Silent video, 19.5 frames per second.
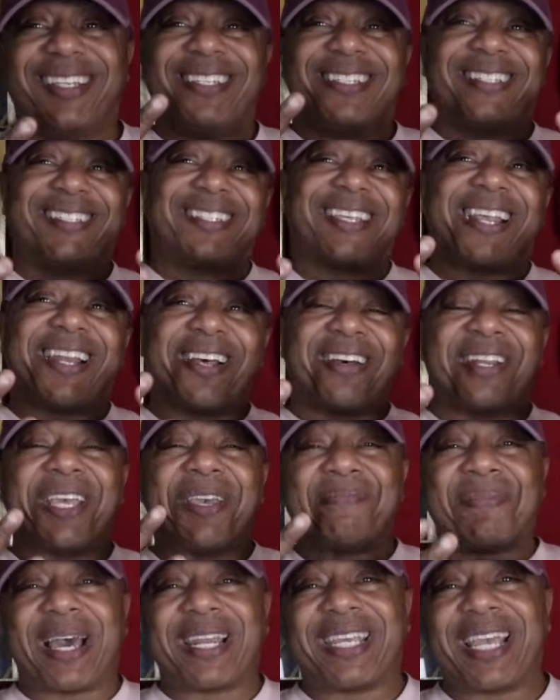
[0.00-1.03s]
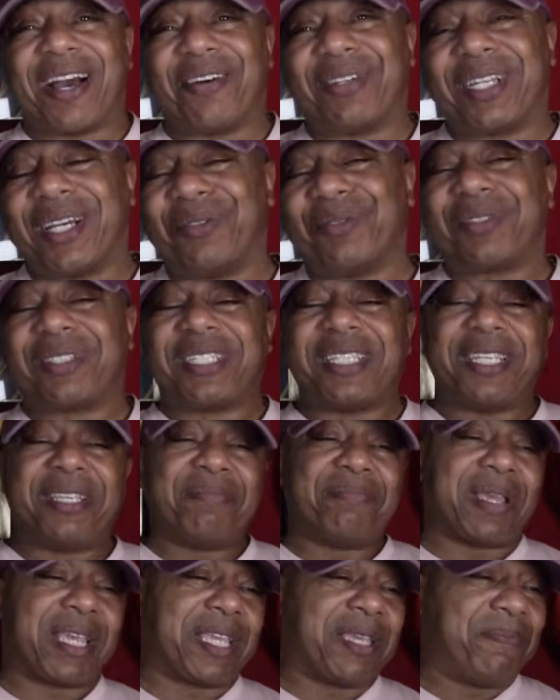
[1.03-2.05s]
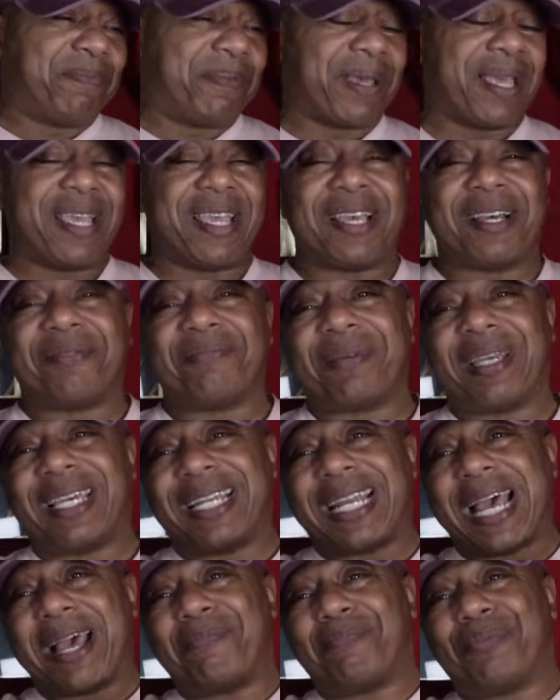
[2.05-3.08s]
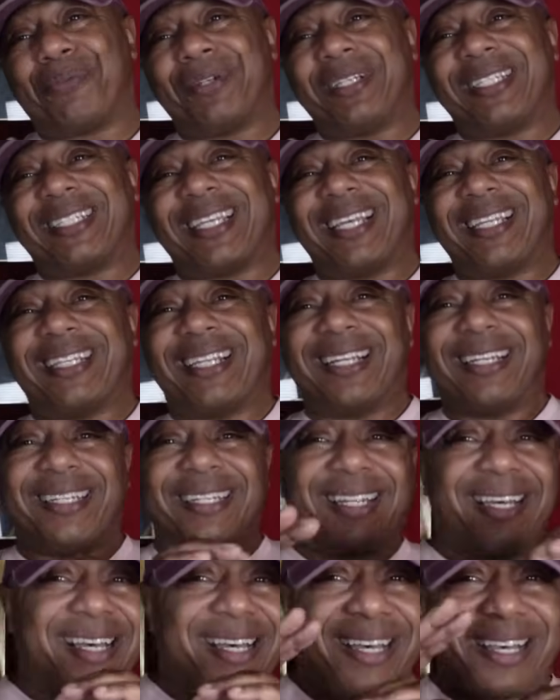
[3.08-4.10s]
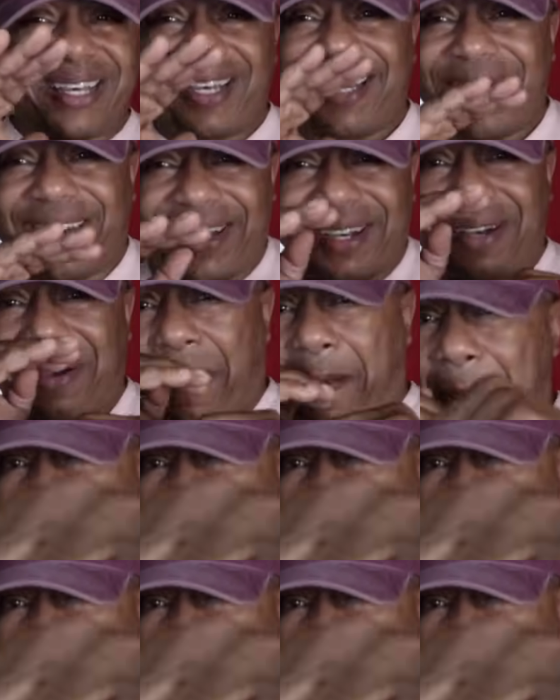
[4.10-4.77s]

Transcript: Shout out everybody out there on Team Banky Pound, man. I appreciate the love.